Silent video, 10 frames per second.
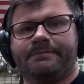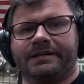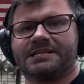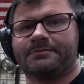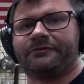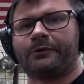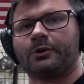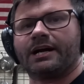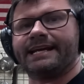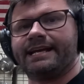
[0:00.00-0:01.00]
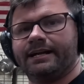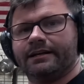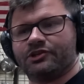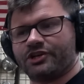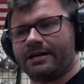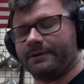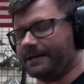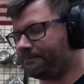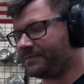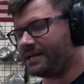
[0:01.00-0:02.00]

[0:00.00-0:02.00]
because before I get into shaping,